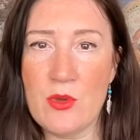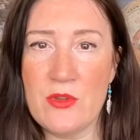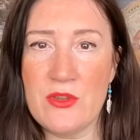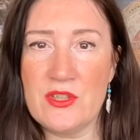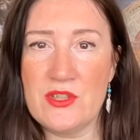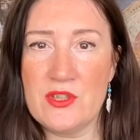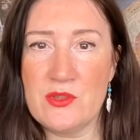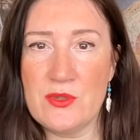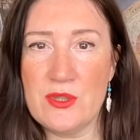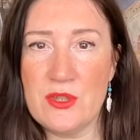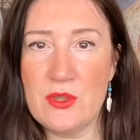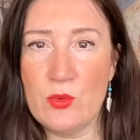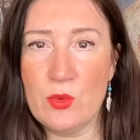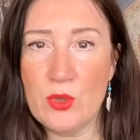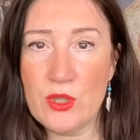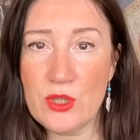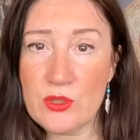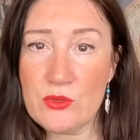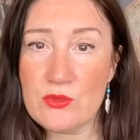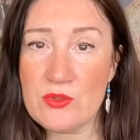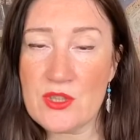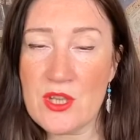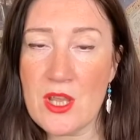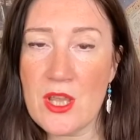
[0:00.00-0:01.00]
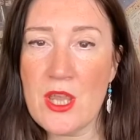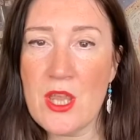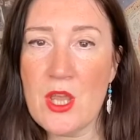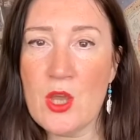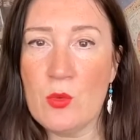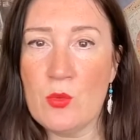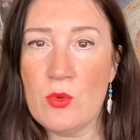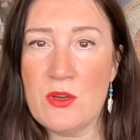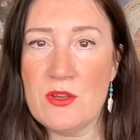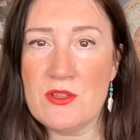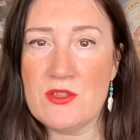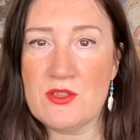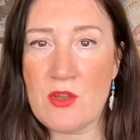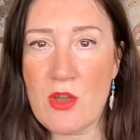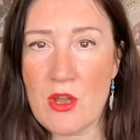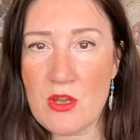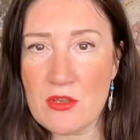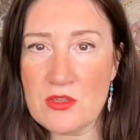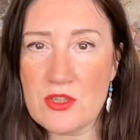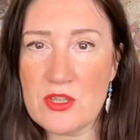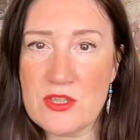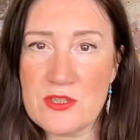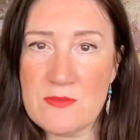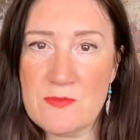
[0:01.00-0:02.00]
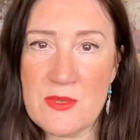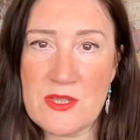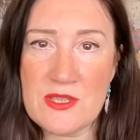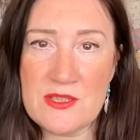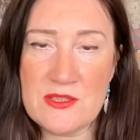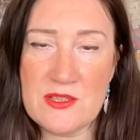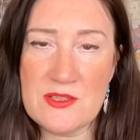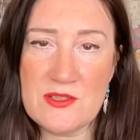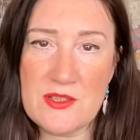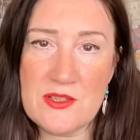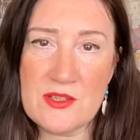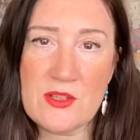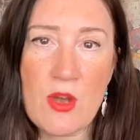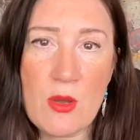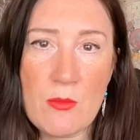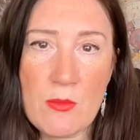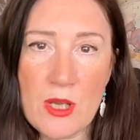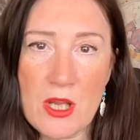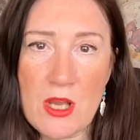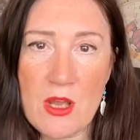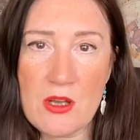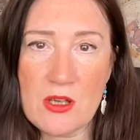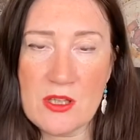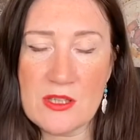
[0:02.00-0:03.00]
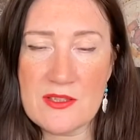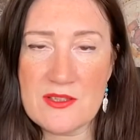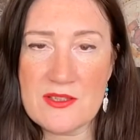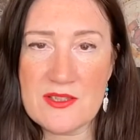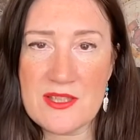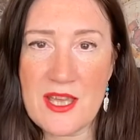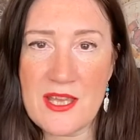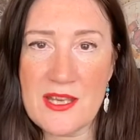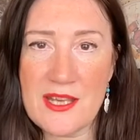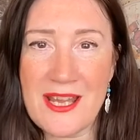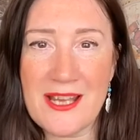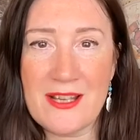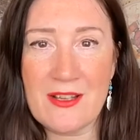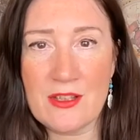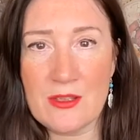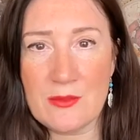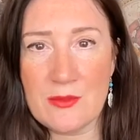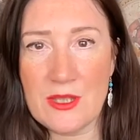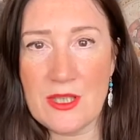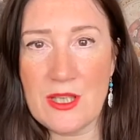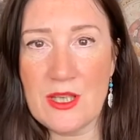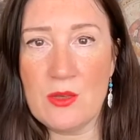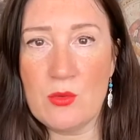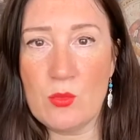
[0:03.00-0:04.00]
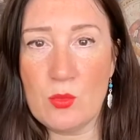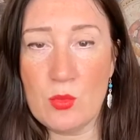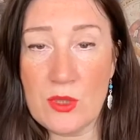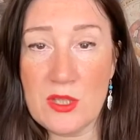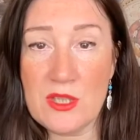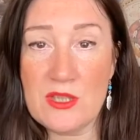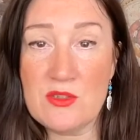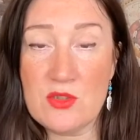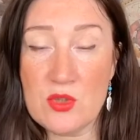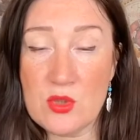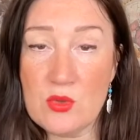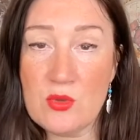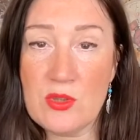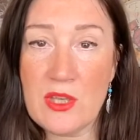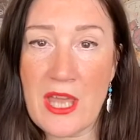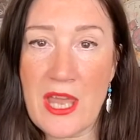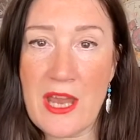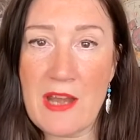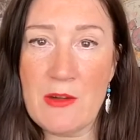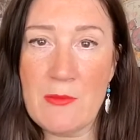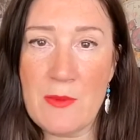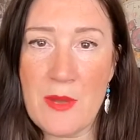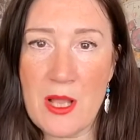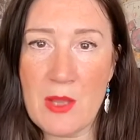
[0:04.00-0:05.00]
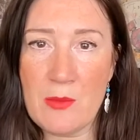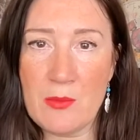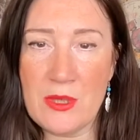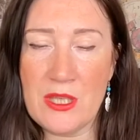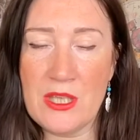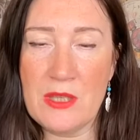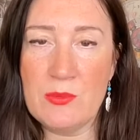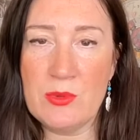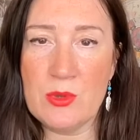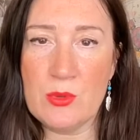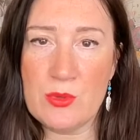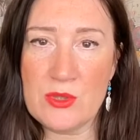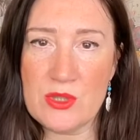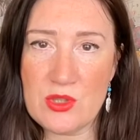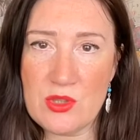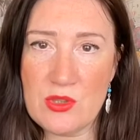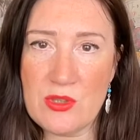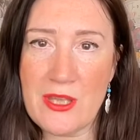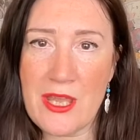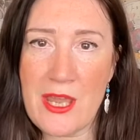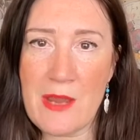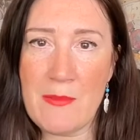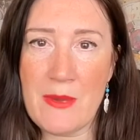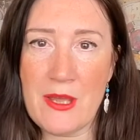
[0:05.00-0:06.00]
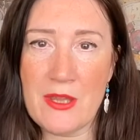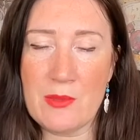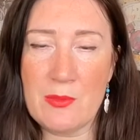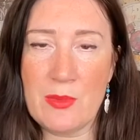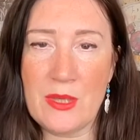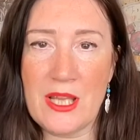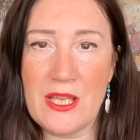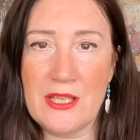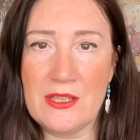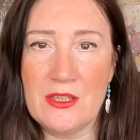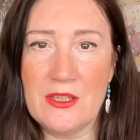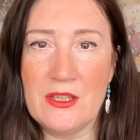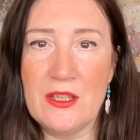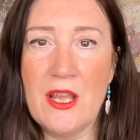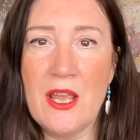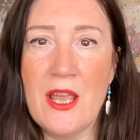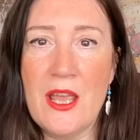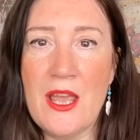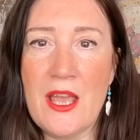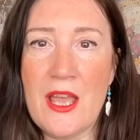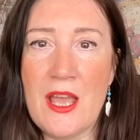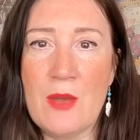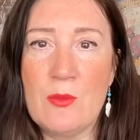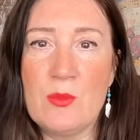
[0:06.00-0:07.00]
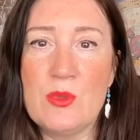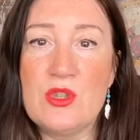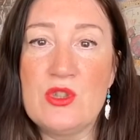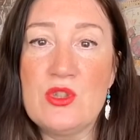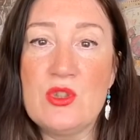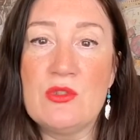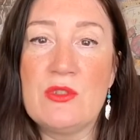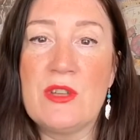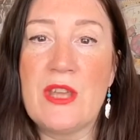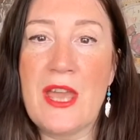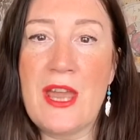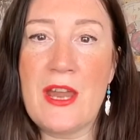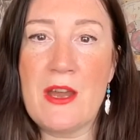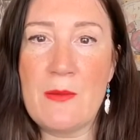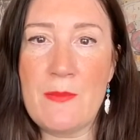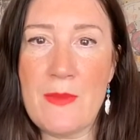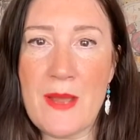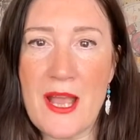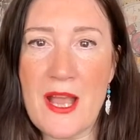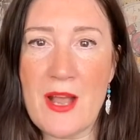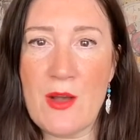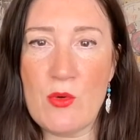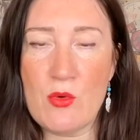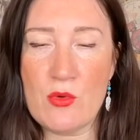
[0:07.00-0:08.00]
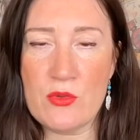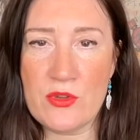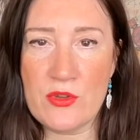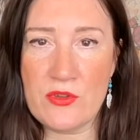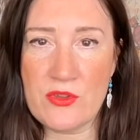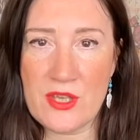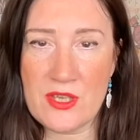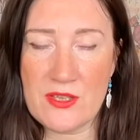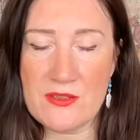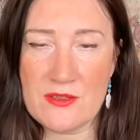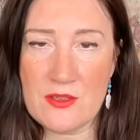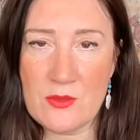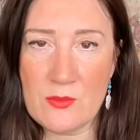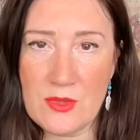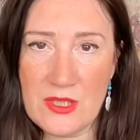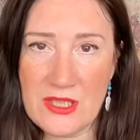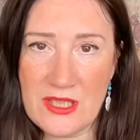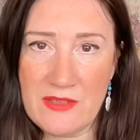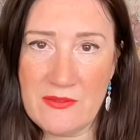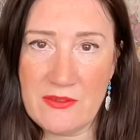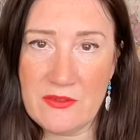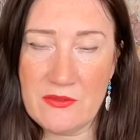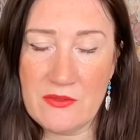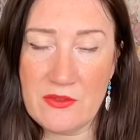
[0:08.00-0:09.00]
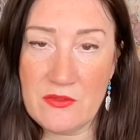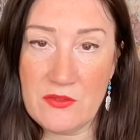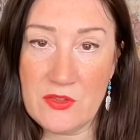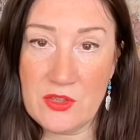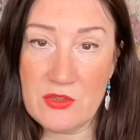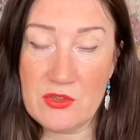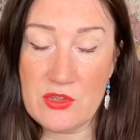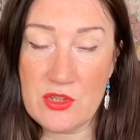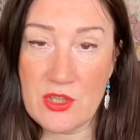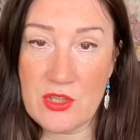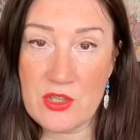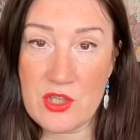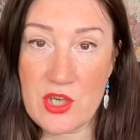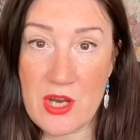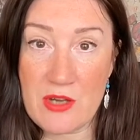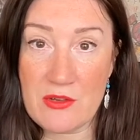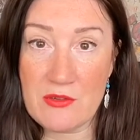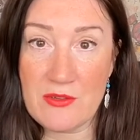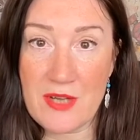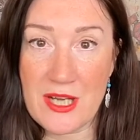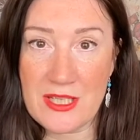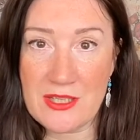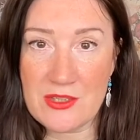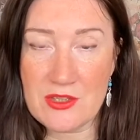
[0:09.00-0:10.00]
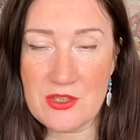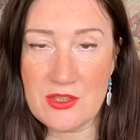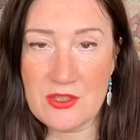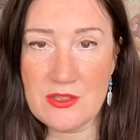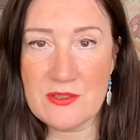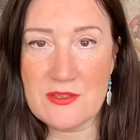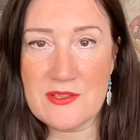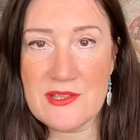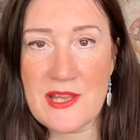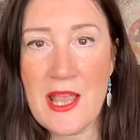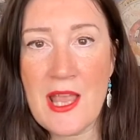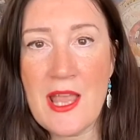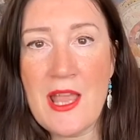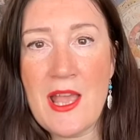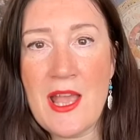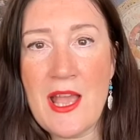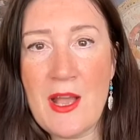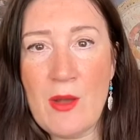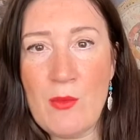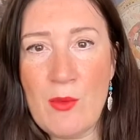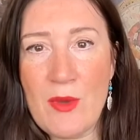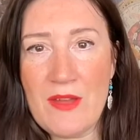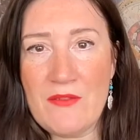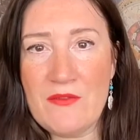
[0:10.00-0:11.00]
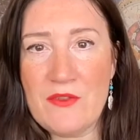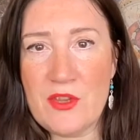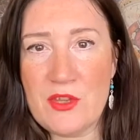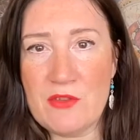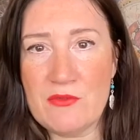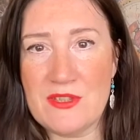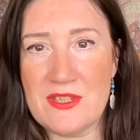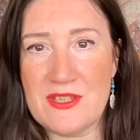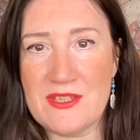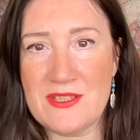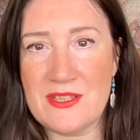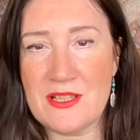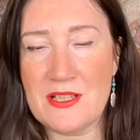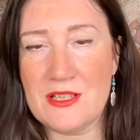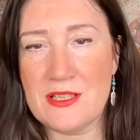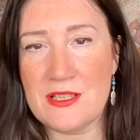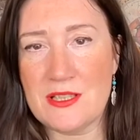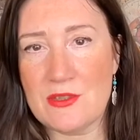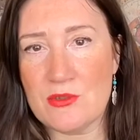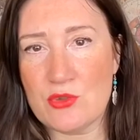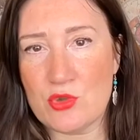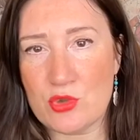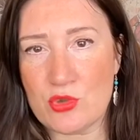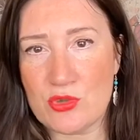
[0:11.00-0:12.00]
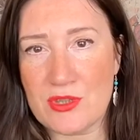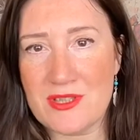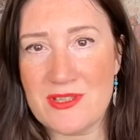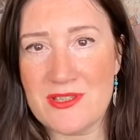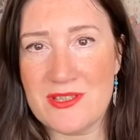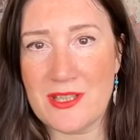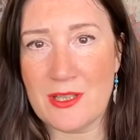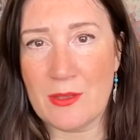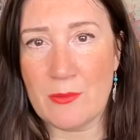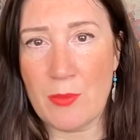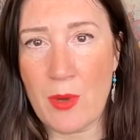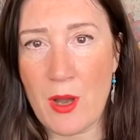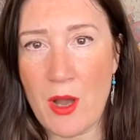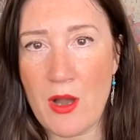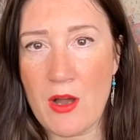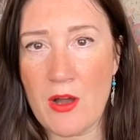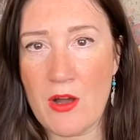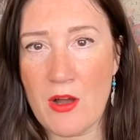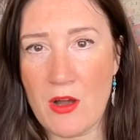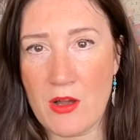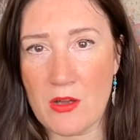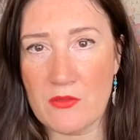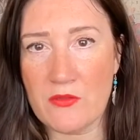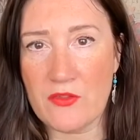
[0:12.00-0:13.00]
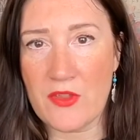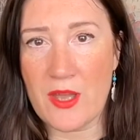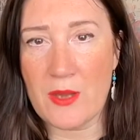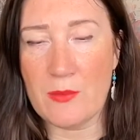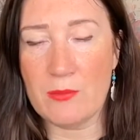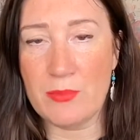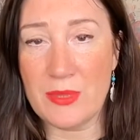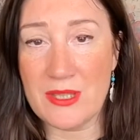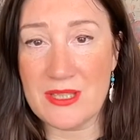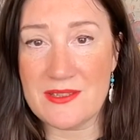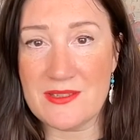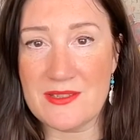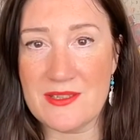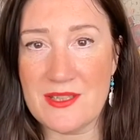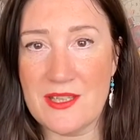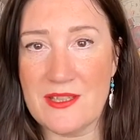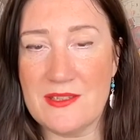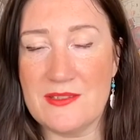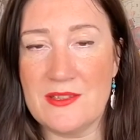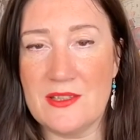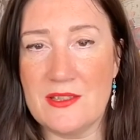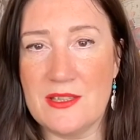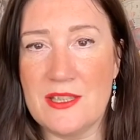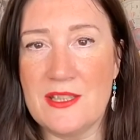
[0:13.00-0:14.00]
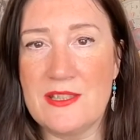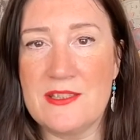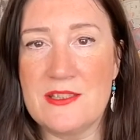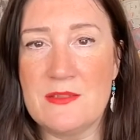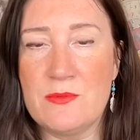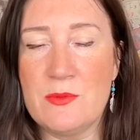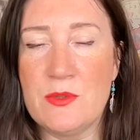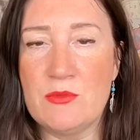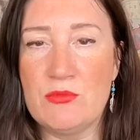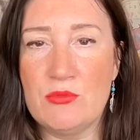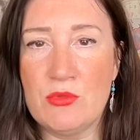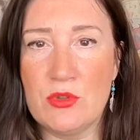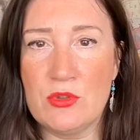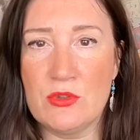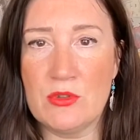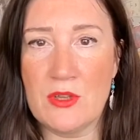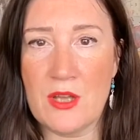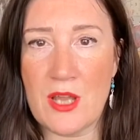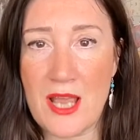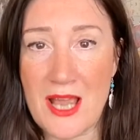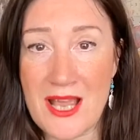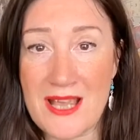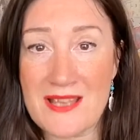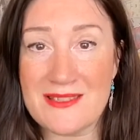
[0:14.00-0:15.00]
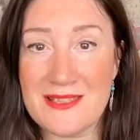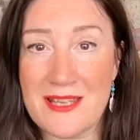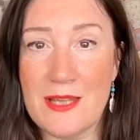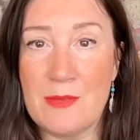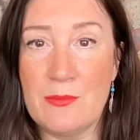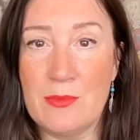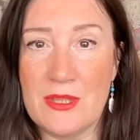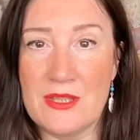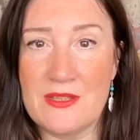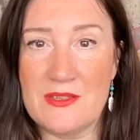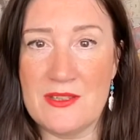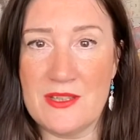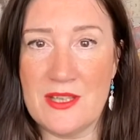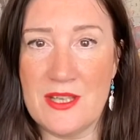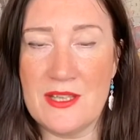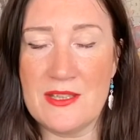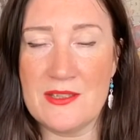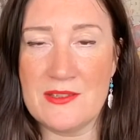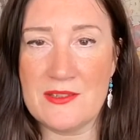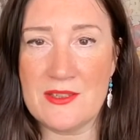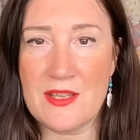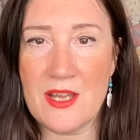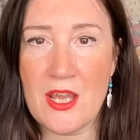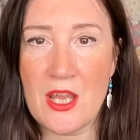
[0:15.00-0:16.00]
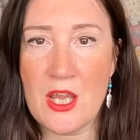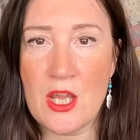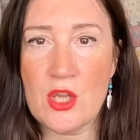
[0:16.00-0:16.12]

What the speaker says: what they do in the world, whereas conscious businesses come along and said, hang on a minute, we do care about people, we do care about the planet, and we do care about all the things that we're leaving for future generations. However, there is still an intrinsic part of that business that needs to be run as a business.